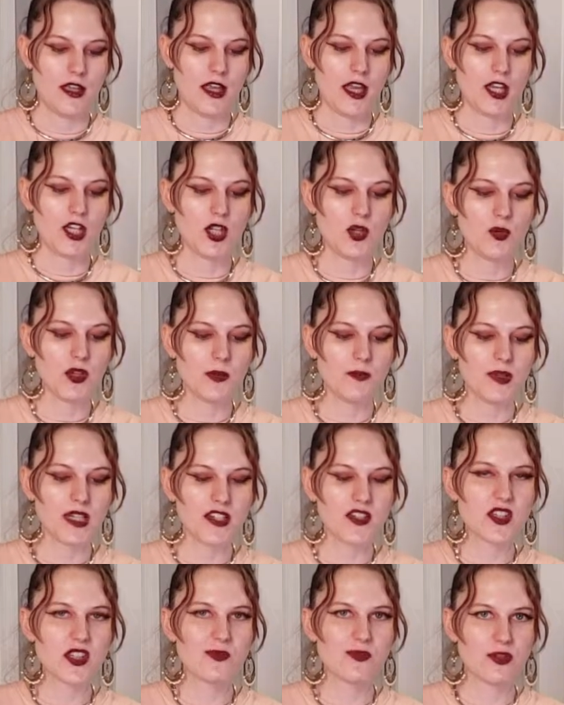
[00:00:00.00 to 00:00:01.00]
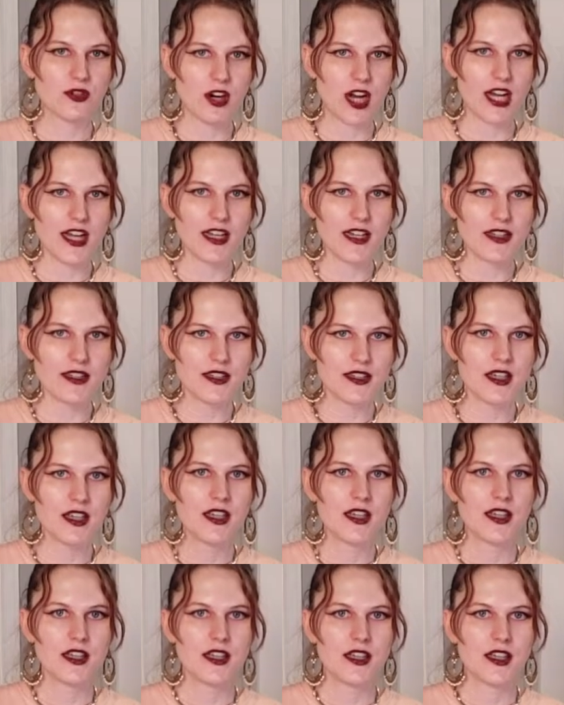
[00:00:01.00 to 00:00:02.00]
And you would be surprised
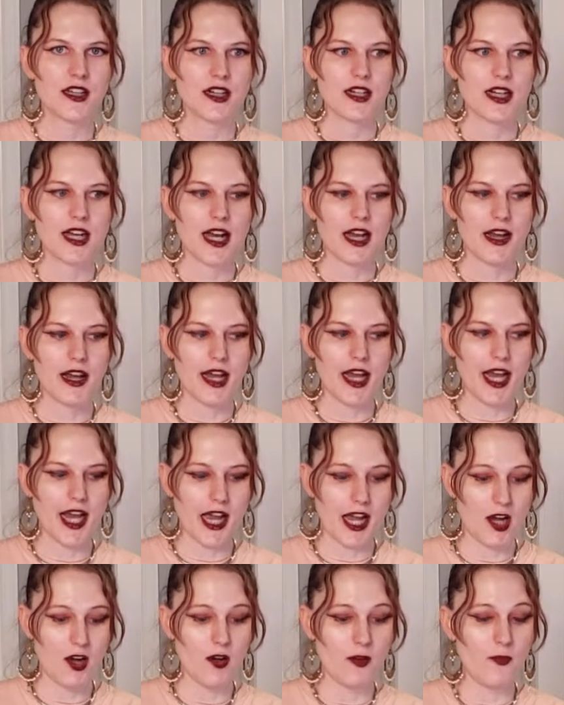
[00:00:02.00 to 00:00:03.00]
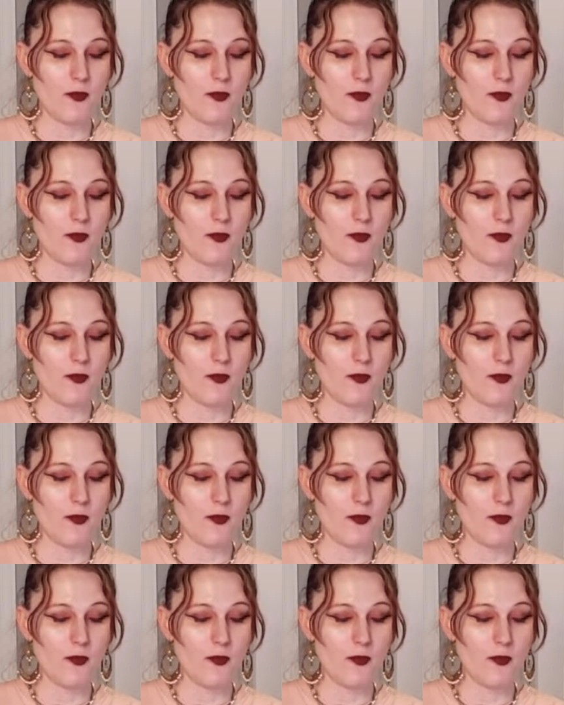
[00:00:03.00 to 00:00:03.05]
how